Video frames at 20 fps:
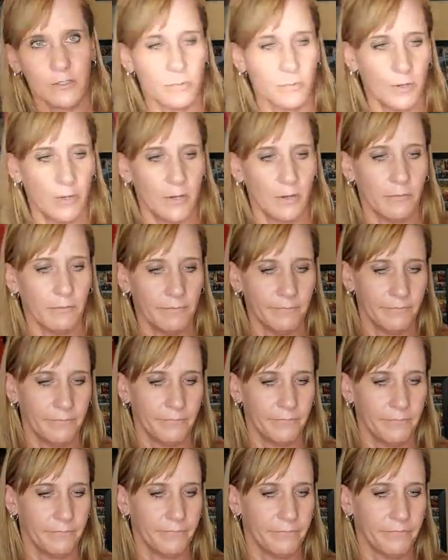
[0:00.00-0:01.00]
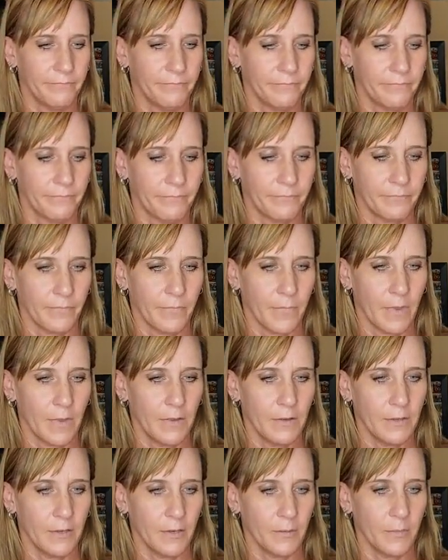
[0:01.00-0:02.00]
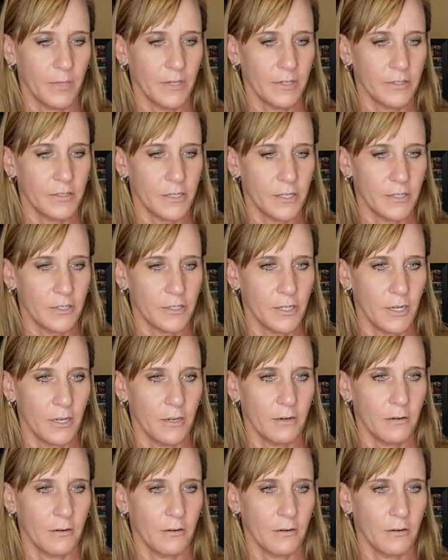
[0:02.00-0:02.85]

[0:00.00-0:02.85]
one. Didn't mean to touch it.